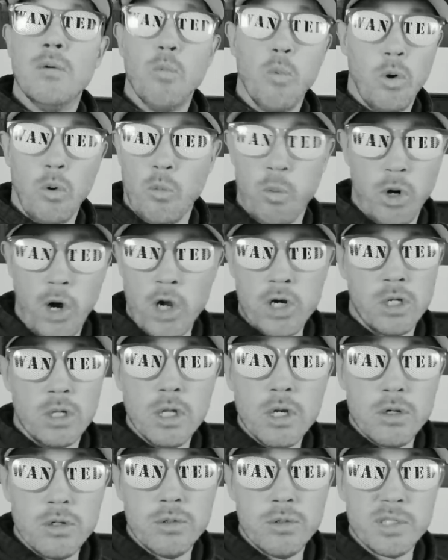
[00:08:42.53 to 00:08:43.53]
we're going
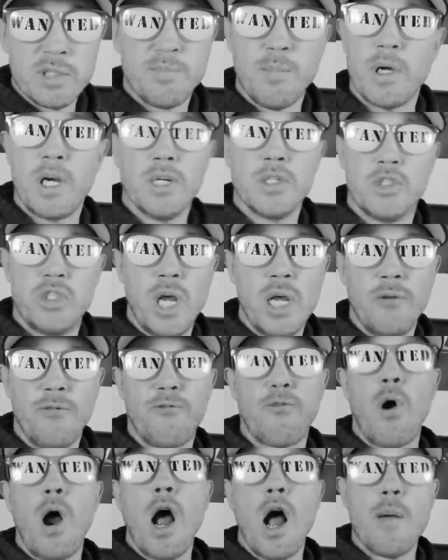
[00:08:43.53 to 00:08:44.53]
to lose because Jake
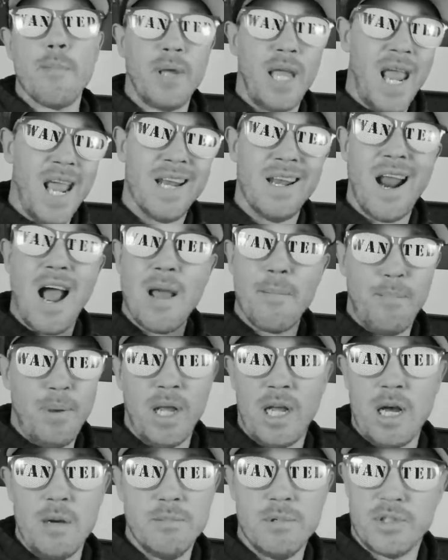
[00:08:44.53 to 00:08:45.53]
Fromm cannot
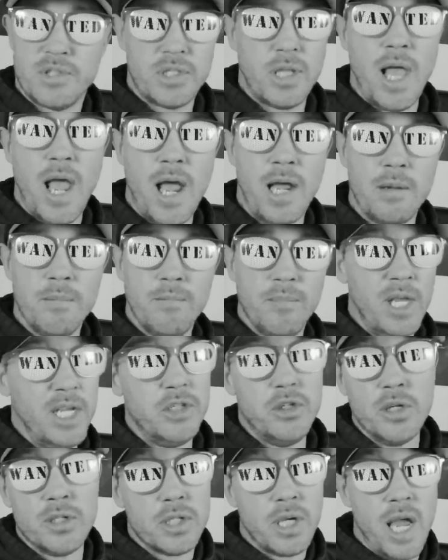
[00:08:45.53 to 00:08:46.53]
pick up the slack.
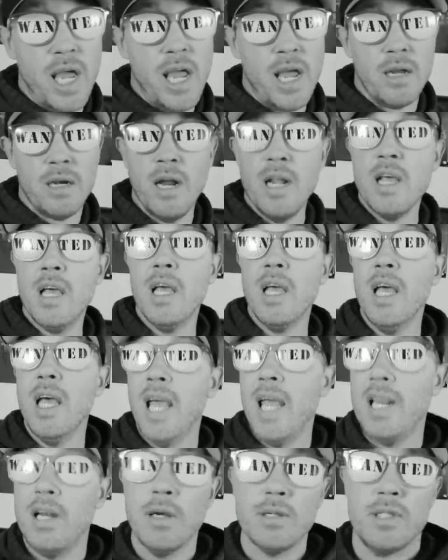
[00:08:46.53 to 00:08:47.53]
He just can't.
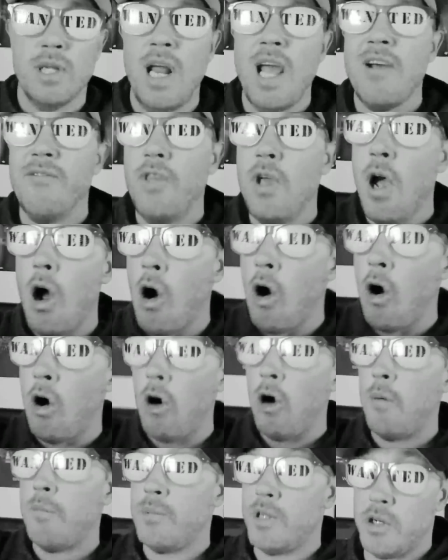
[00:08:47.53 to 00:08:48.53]
He doesn't have the
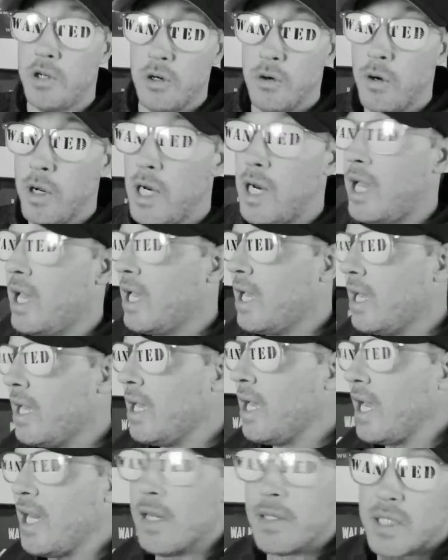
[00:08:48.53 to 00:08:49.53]
arm to do it.
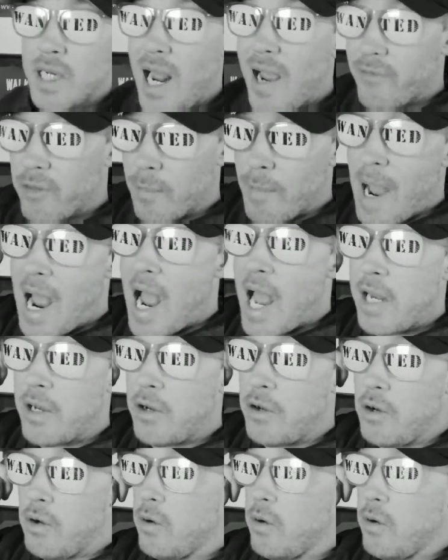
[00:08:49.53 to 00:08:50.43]
He doesn't have the mind to